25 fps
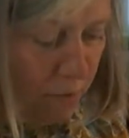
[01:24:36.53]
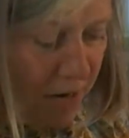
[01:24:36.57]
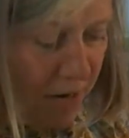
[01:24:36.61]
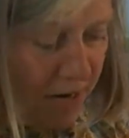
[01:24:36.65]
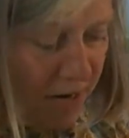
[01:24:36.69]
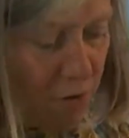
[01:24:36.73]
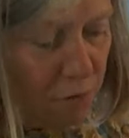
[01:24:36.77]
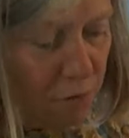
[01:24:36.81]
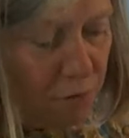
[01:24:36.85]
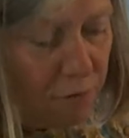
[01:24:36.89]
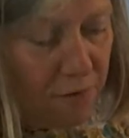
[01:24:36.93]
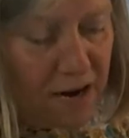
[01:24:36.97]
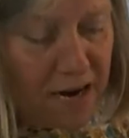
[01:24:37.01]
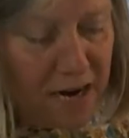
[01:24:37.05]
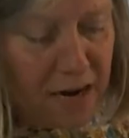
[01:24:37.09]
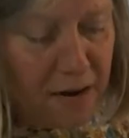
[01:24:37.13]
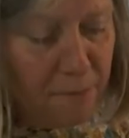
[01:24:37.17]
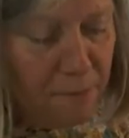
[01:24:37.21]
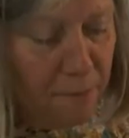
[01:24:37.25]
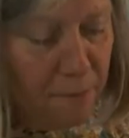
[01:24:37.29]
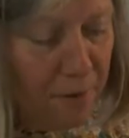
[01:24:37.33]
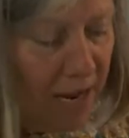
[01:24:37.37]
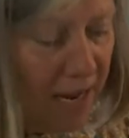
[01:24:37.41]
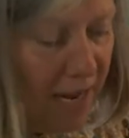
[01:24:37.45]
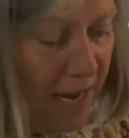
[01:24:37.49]
my
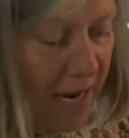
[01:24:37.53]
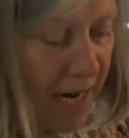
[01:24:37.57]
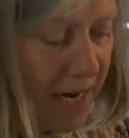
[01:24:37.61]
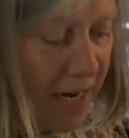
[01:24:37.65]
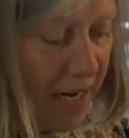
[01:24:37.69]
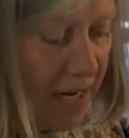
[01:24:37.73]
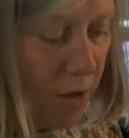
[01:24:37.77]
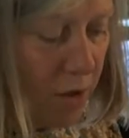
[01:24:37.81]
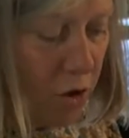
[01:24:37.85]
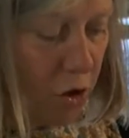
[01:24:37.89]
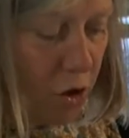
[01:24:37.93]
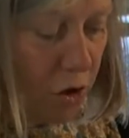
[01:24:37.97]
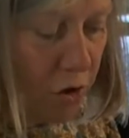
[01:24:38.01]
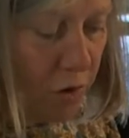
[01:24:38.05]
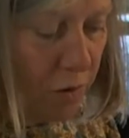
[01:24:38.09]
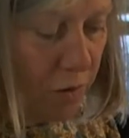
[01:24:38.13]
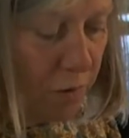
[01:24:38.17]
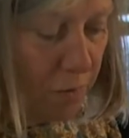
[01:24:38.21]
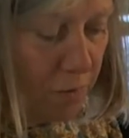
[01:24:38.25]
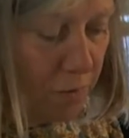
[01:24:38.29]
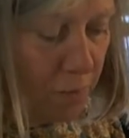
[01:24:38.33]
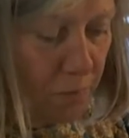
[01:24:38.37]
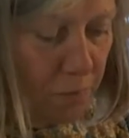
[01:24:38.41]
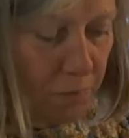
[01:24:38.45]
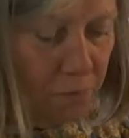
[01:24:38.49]
green page
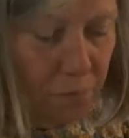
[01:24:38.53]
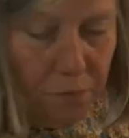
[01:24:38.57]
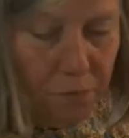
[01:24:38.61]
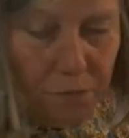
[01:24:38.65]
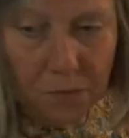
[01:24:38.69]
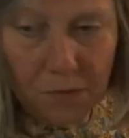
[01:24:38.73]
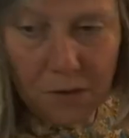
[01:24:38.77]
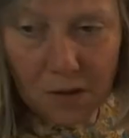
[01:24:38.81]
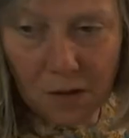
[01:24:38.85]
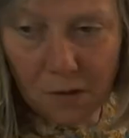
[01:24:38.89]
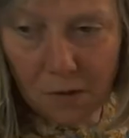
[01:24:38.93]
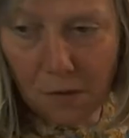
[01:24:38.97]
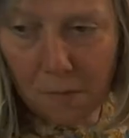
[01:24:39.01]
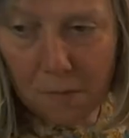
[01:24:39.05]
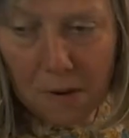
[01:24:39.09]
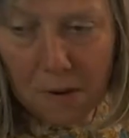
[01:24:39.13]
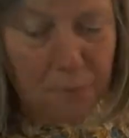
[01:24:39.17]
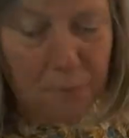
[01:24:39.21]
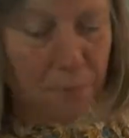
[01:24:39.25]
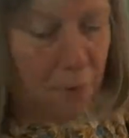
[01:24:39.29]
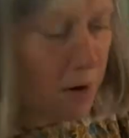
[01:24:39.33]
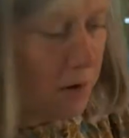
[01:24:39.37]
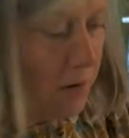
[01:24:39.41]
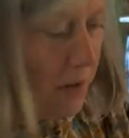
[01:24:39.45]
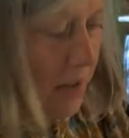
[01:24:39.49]
for
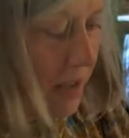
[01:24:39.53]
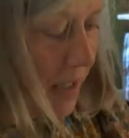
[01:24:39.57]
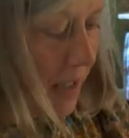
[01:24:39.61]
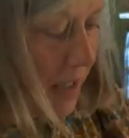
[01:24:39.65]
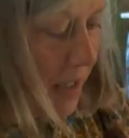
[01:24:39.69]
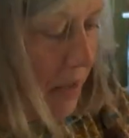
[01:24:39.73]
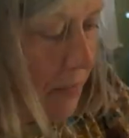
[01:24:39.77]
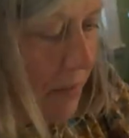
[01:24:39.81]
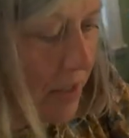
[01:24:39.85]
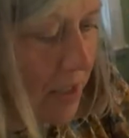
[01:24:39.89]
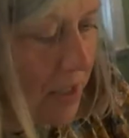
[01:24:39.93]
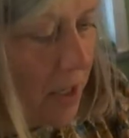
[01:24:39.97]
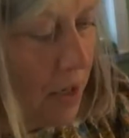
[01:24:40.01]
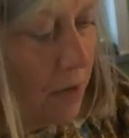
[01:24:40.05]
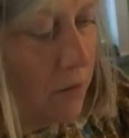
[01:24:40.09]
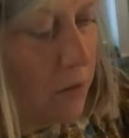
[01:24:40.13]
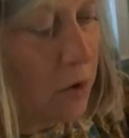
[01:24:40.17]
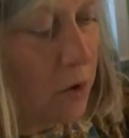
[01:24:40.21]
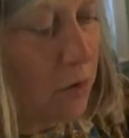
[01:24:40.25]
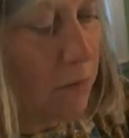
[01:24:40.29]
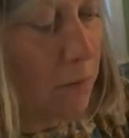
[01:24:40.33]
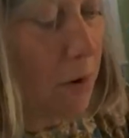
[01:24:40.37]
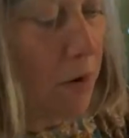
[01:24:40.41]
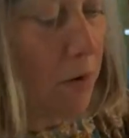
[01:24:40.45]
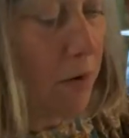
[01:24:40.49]
my process
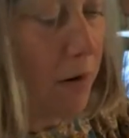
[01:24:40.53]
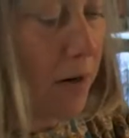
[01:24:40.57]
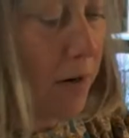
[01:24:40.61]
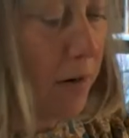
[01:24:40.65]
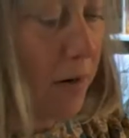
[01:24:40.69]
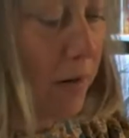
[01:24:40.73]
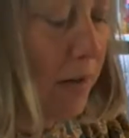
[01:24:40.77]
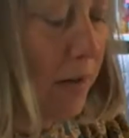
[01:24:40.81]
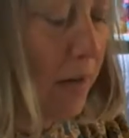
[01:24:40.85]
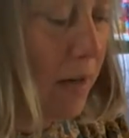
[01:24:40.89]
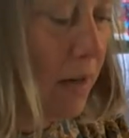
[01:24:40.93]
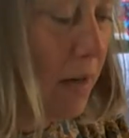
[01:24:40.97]
video tomorrow.